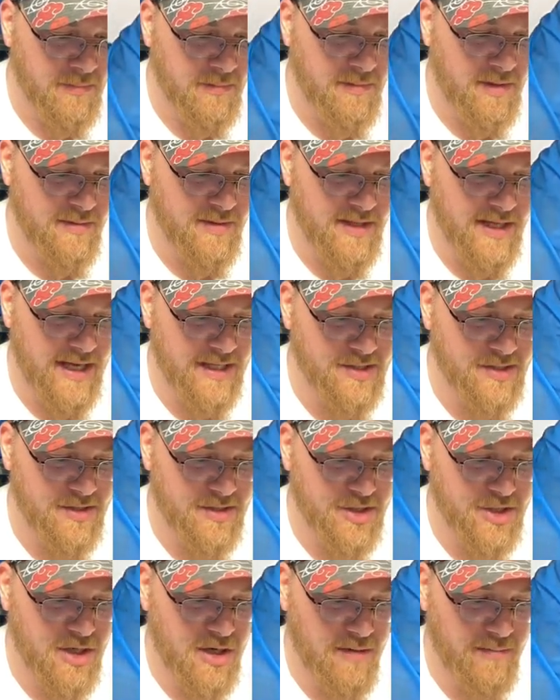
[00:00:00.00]
Maybe that's
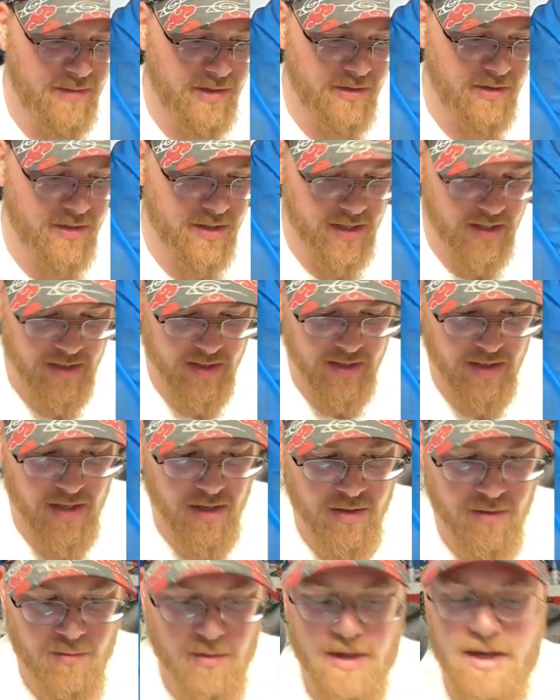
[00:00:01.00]
the Charmeleon, and the
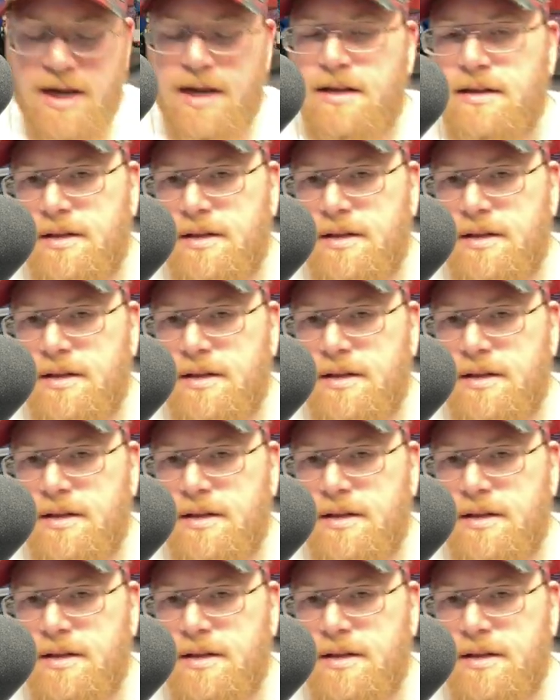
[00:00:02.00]
other one I,